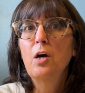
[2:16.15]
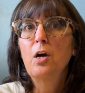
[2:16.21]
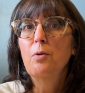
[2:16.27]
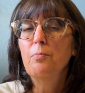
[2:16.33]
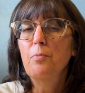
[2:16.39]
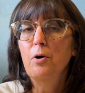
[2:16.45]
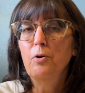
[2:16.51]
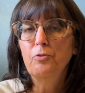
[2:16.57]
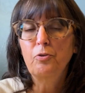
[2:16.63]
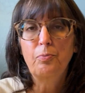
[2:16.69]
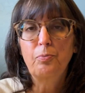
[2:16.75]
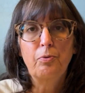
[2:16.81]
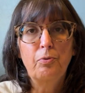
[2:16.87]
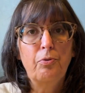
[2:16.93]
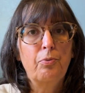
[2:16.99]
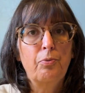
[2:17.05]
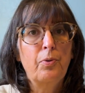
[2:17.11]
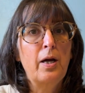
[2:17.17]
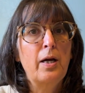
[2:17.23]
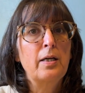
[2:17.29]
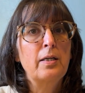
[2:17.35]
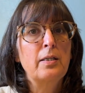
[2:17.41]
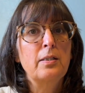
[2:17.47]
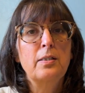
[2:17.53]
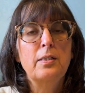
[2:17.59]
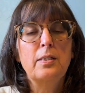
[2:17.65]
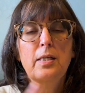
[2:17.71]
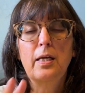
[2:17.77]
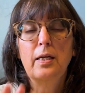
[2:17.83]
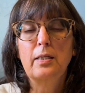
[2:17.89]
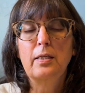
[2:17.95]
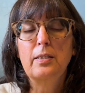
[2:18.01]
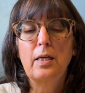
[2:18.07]
multiple threads,
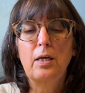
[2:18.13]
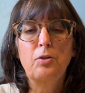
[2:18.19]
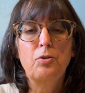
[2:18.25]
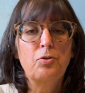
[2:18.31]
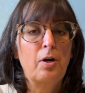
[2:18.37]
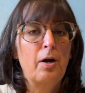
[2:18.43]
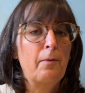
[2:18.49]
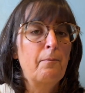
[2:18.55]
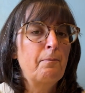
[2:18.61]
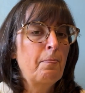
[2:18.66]
etc.